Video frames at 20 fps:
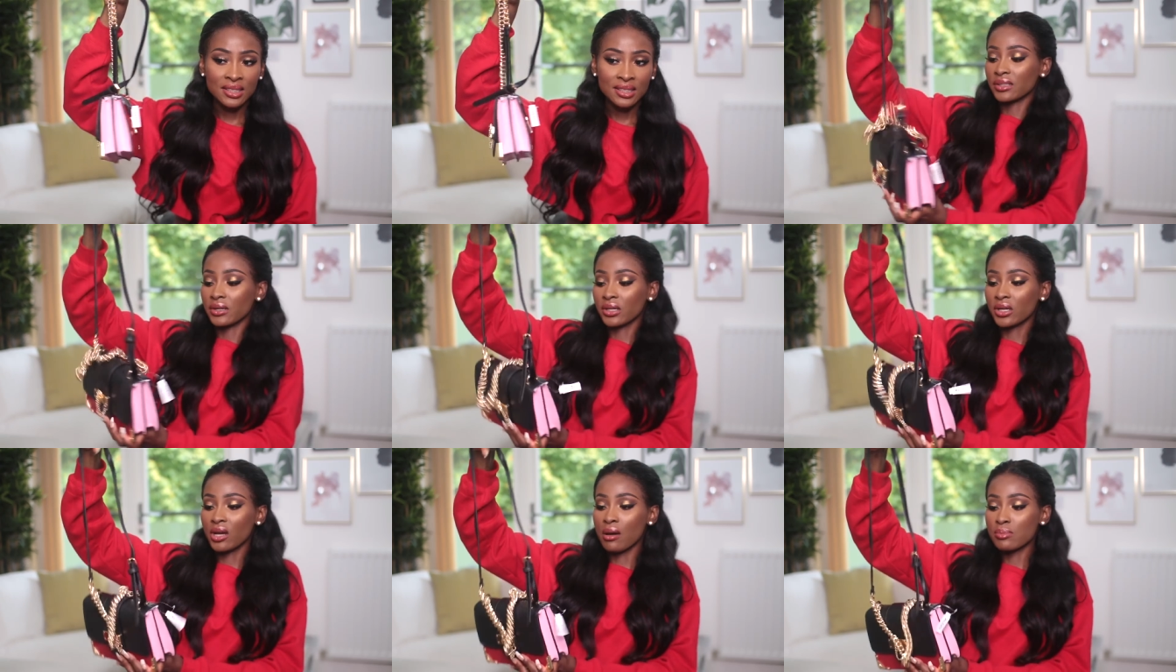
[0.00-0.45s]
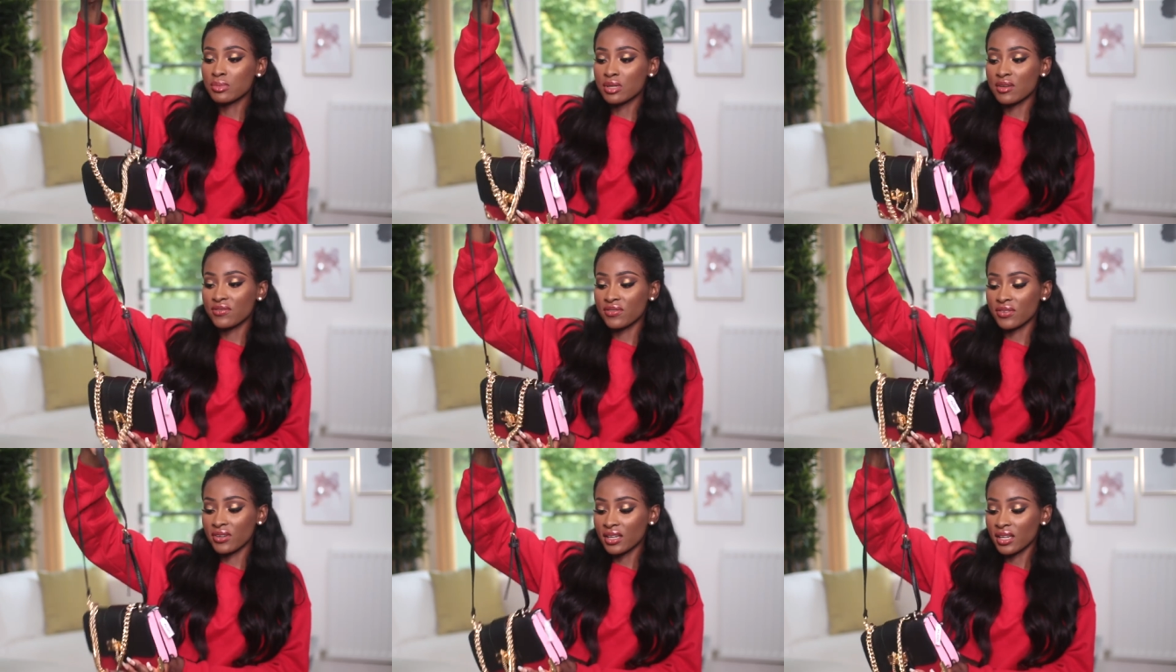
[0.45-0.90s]
it comes
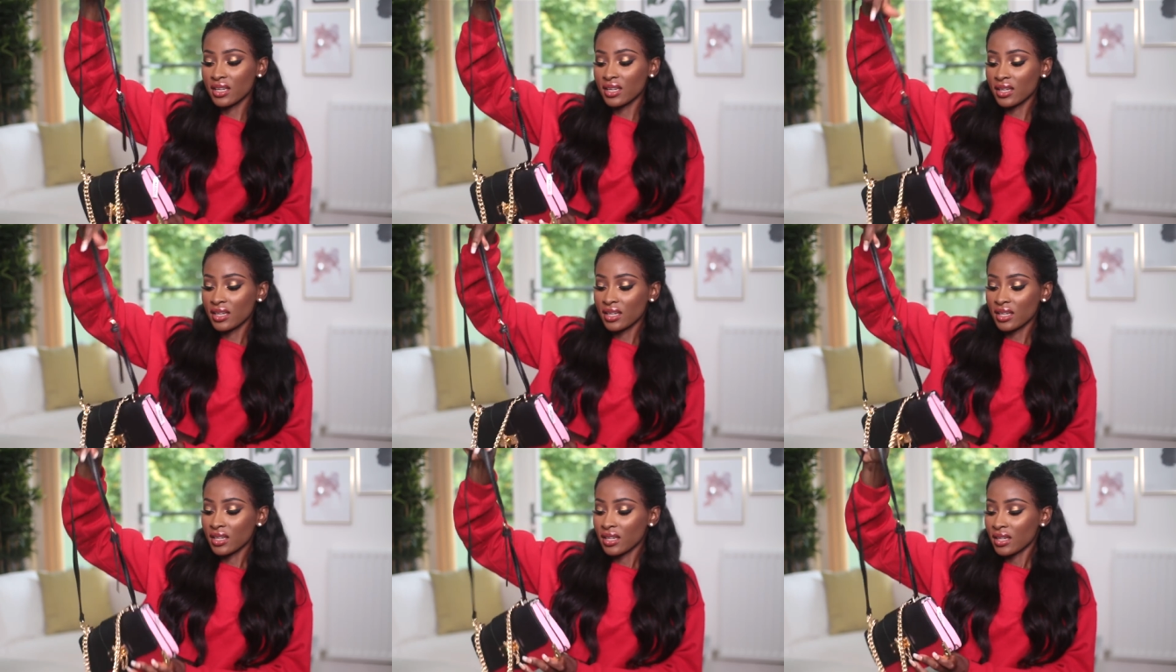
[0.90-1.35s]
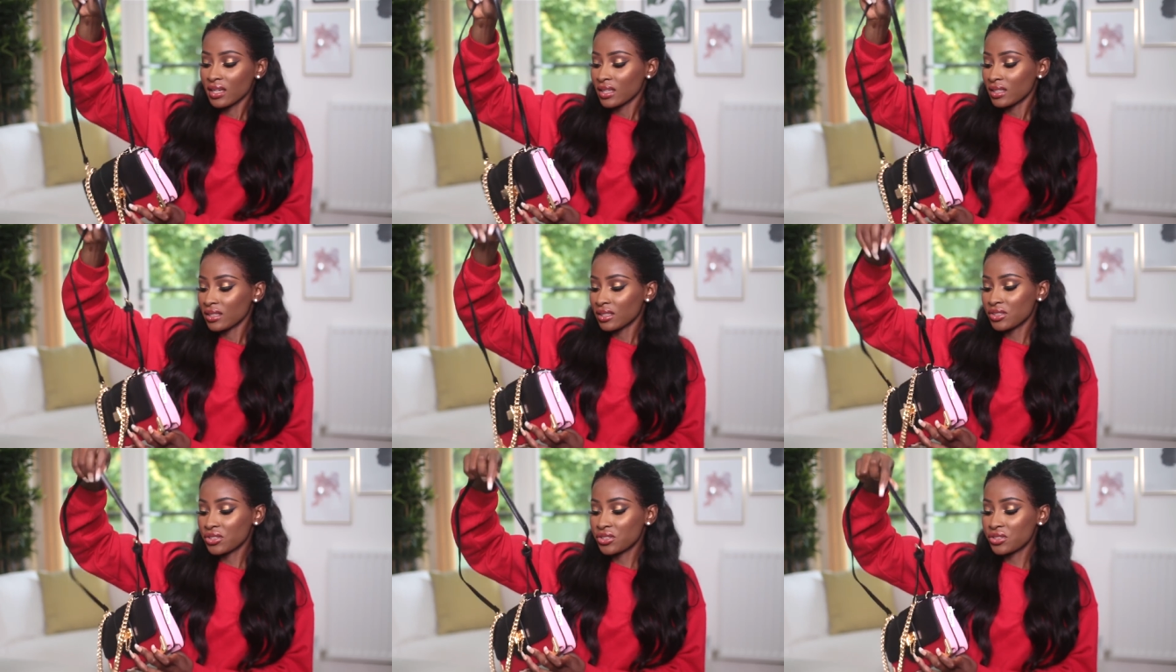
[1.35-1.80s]

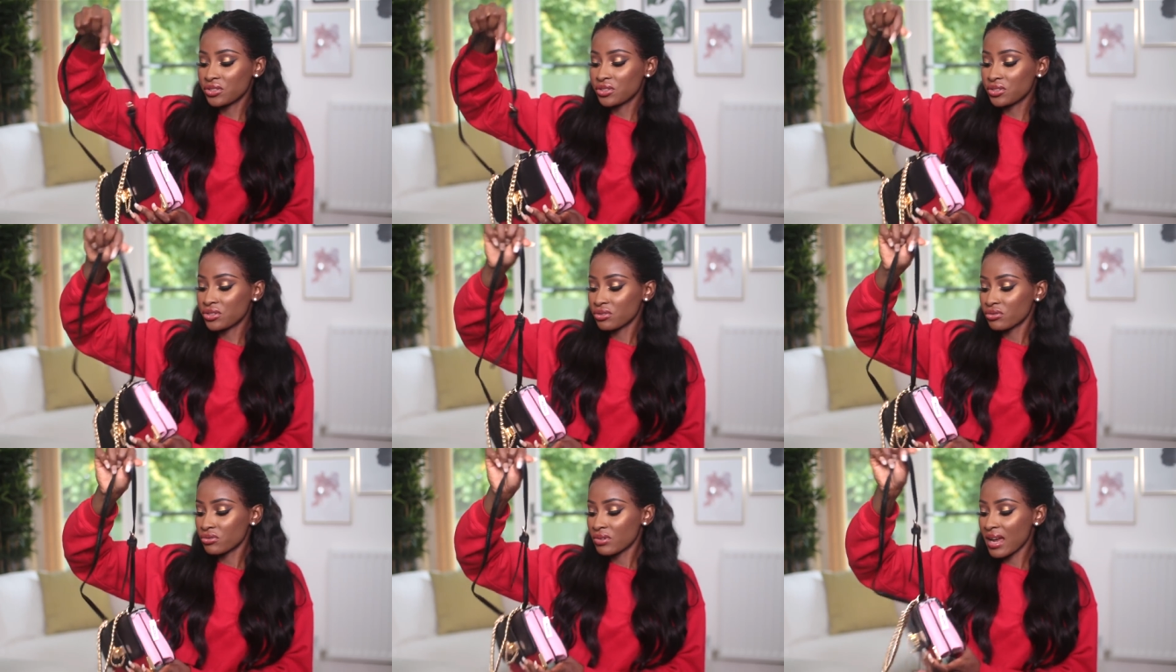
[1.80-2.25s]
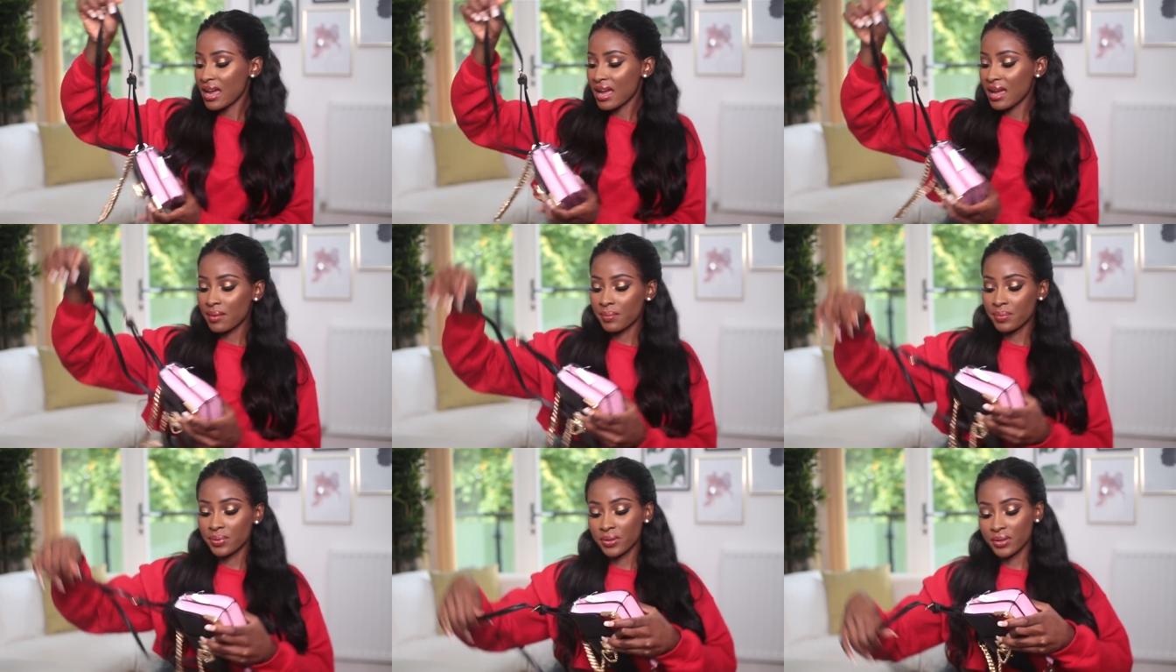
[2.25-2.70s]
with the
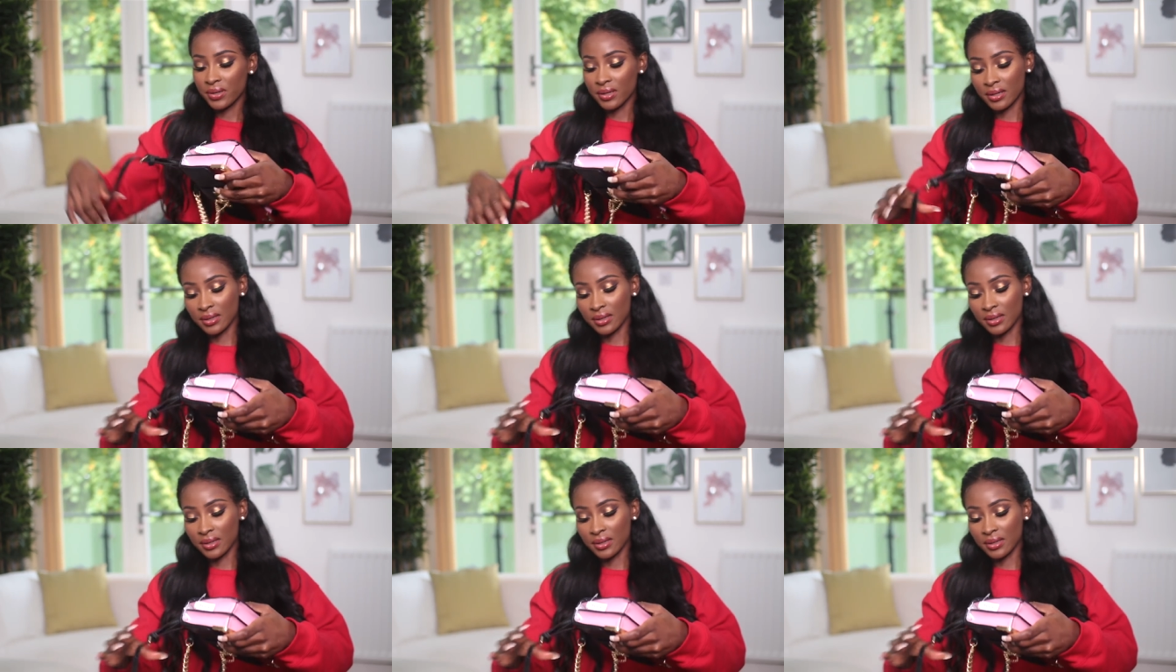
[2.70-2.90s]
strap